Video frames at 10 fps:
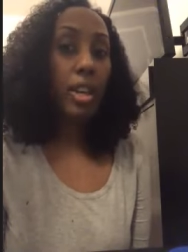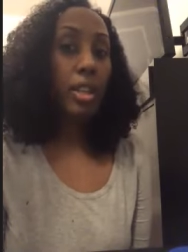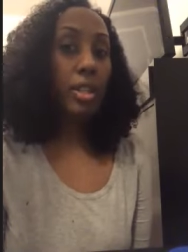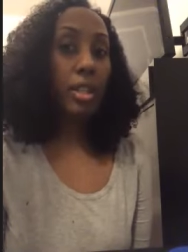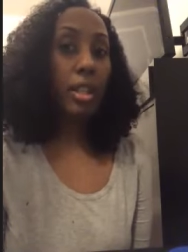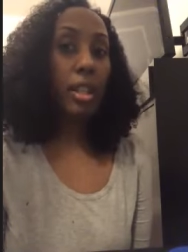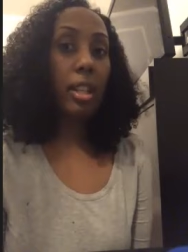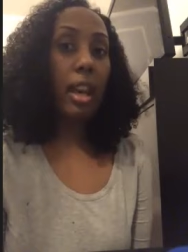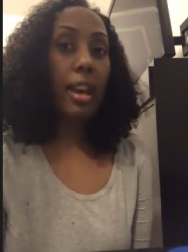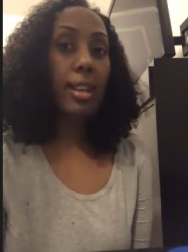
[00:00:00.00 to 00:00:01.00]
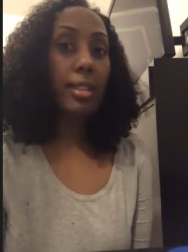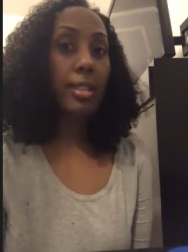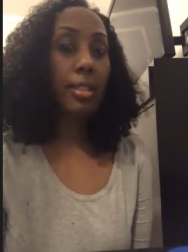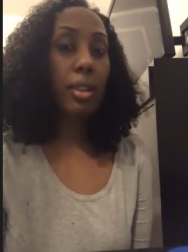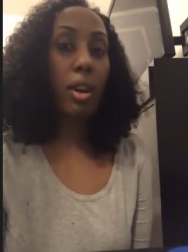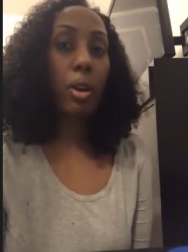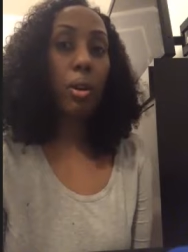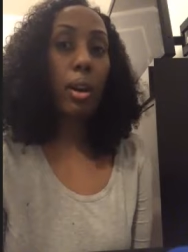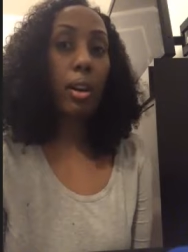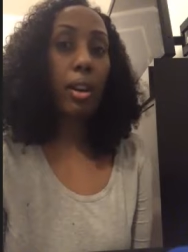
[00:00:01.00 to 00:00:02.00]
She has, you
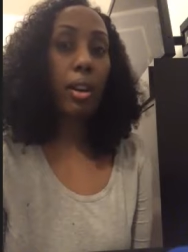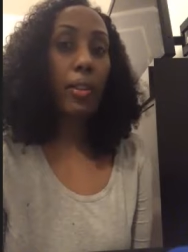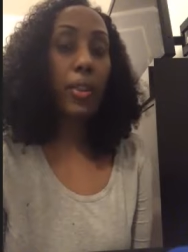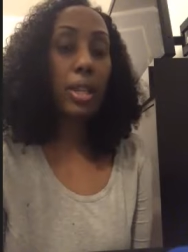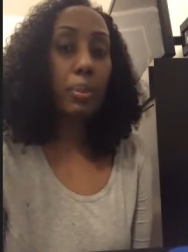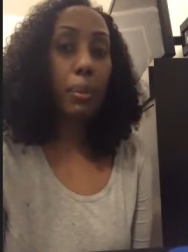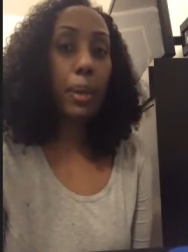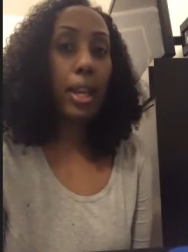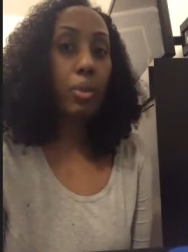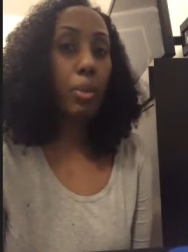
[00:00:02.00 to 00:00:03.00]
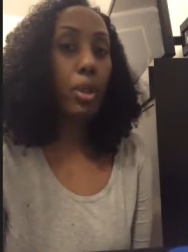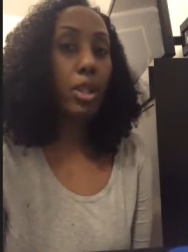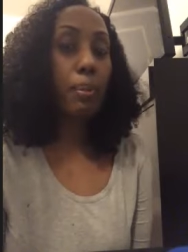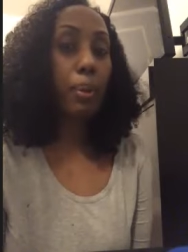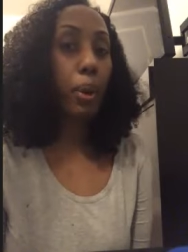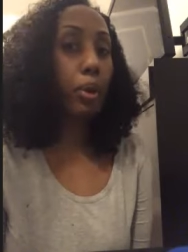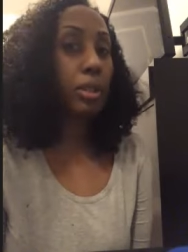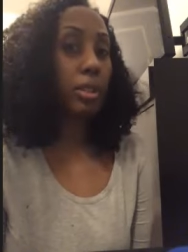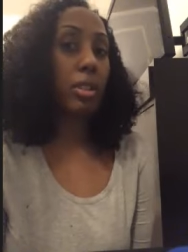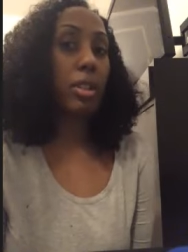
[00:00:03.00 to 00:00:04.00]
know, a Facebook page where she
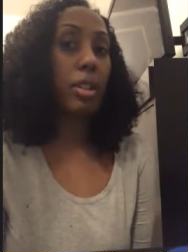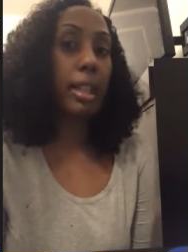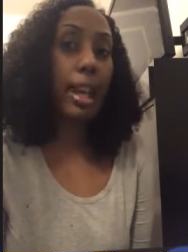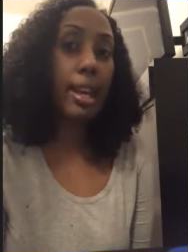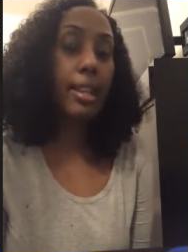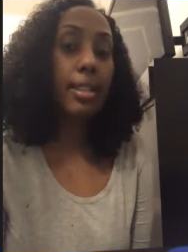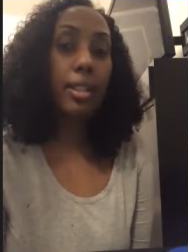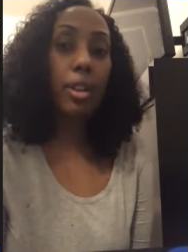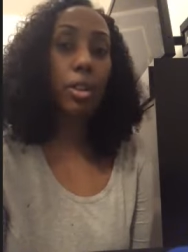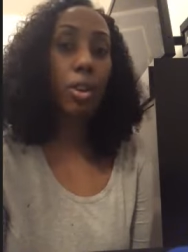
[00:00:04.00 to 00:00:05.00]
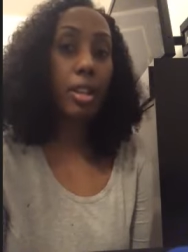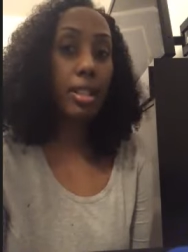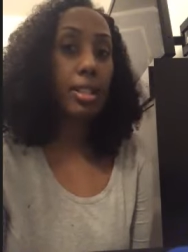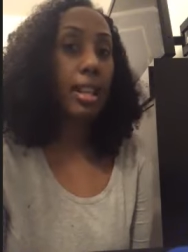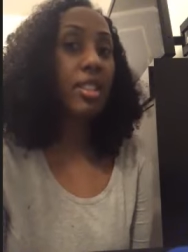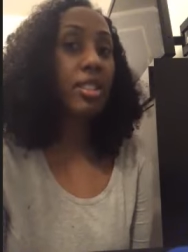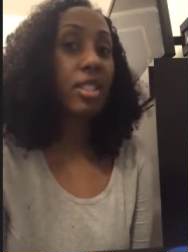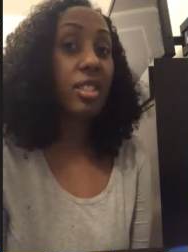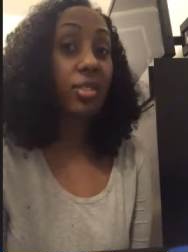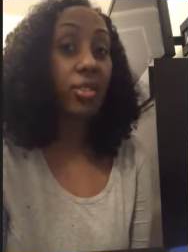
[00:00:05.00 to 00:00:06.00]
posts her gains and her losses, and
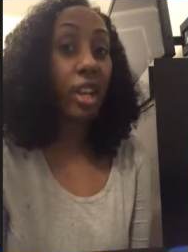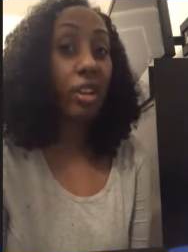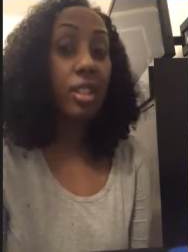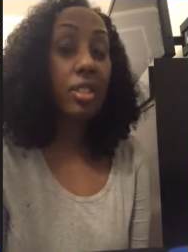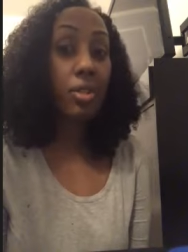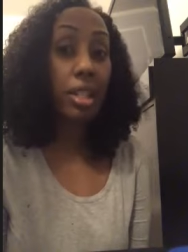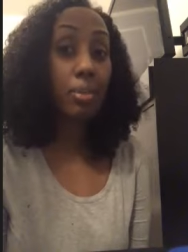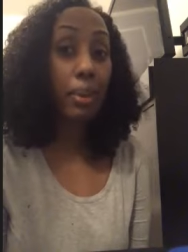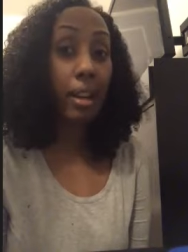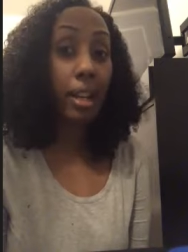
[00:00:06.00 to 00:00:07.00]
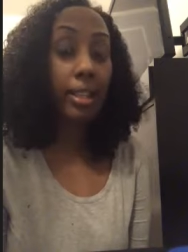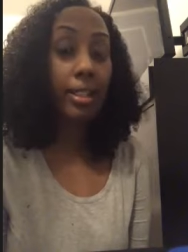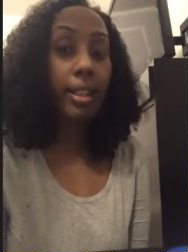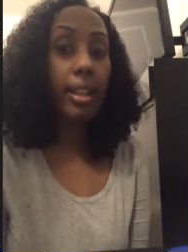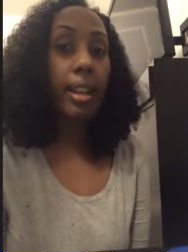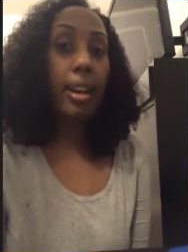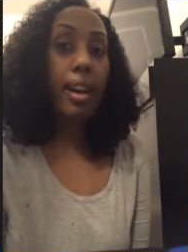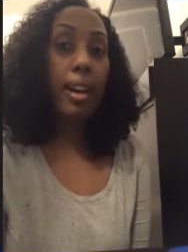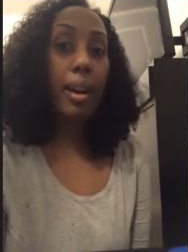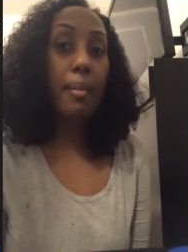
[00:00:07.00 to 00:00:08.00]
she's very transparent.
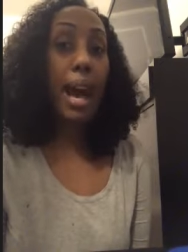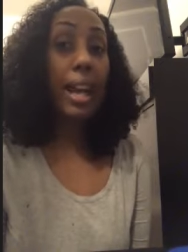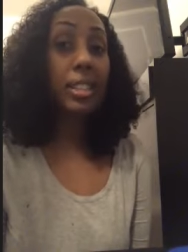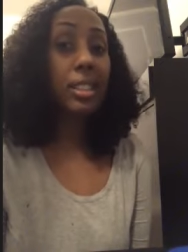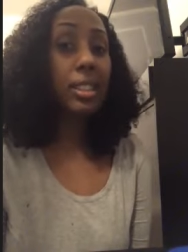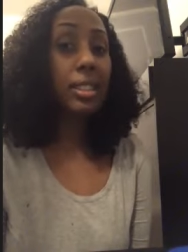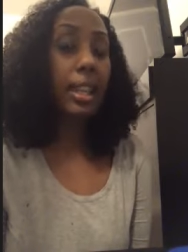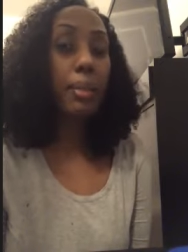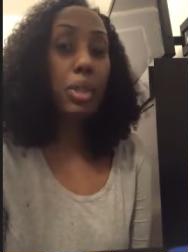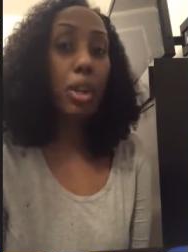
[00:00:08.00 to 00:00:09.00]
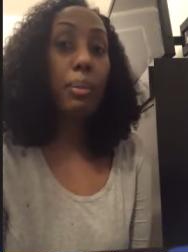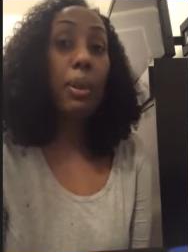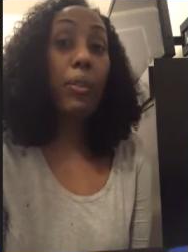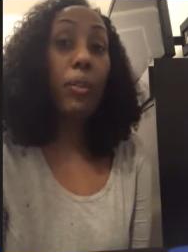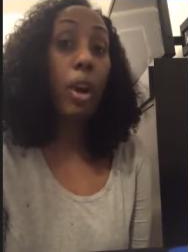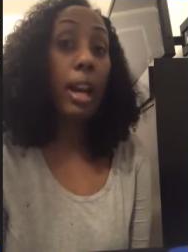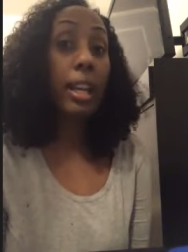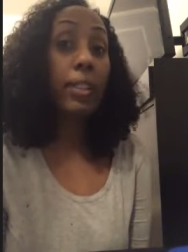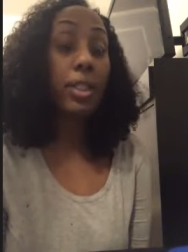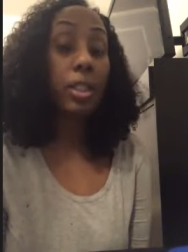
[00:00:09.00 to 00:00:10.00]
I actually DM'd her before I
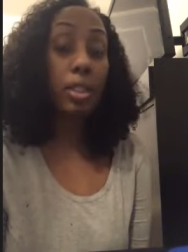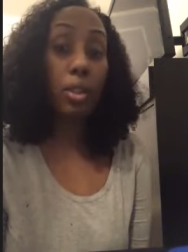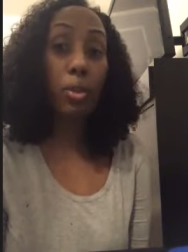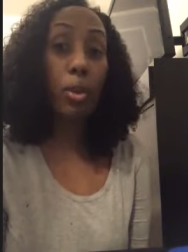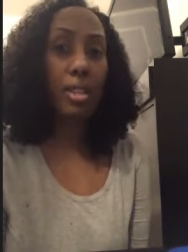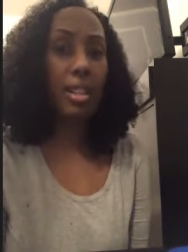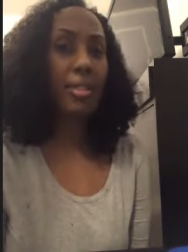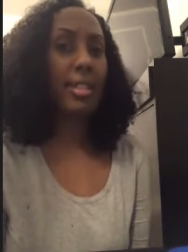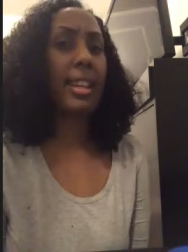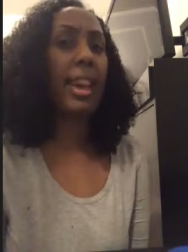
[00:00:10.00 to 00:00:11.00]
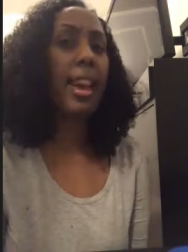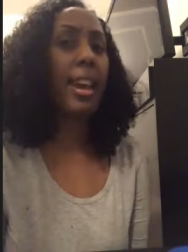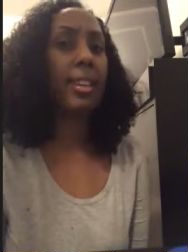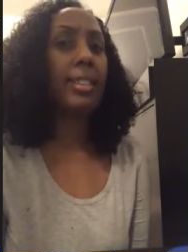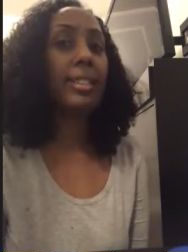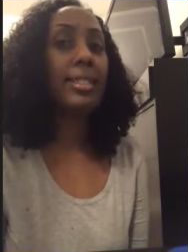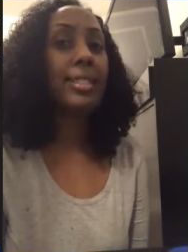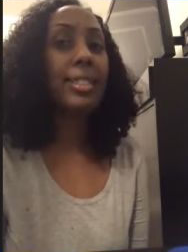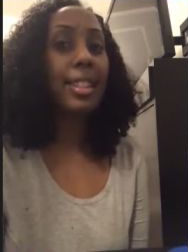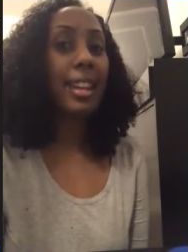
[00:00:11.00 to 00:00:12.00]
even took the course, and I was like, hey,
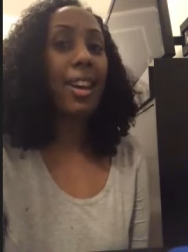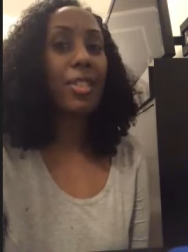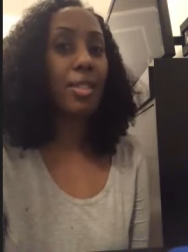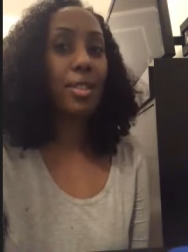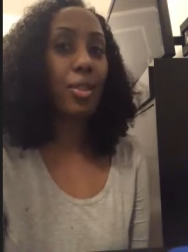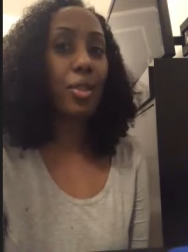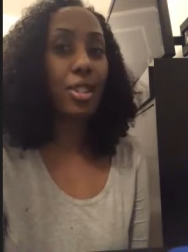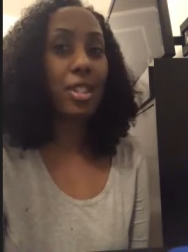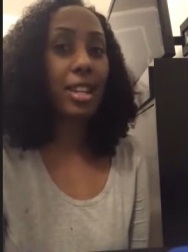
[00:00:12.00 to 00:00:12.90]
how's this course? Should